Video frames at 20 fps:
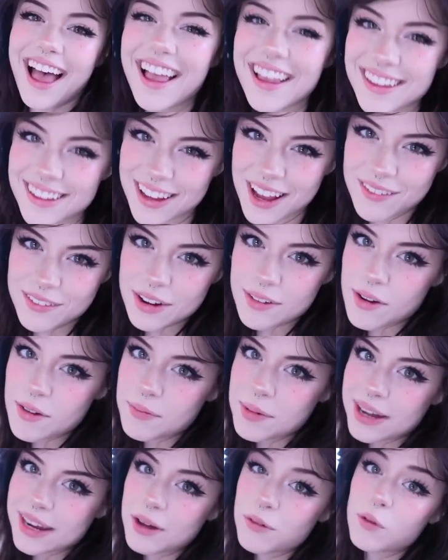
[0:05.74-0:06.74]
Hello
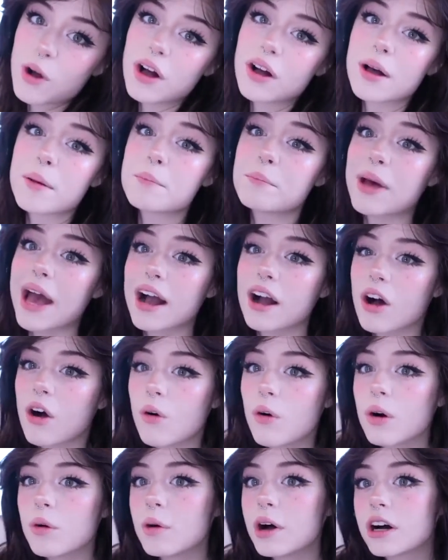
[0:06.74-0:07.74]
everybody, welcome
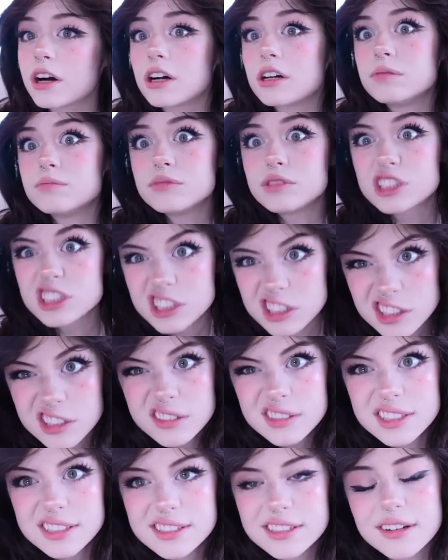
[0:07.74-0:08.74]
back or welcome
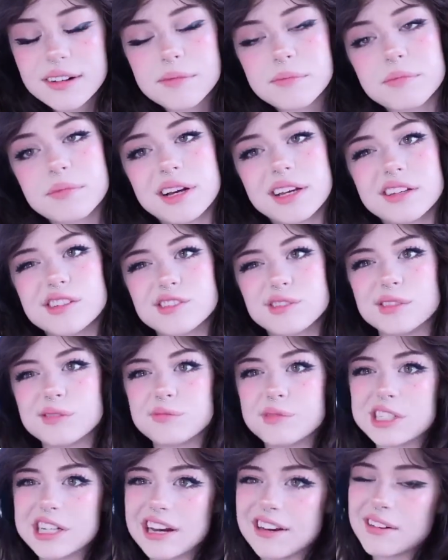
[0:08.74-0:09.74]
to my
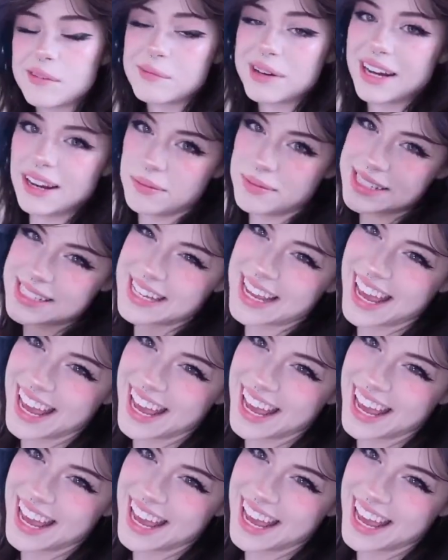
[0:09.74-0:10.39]
YouTube channel. My name is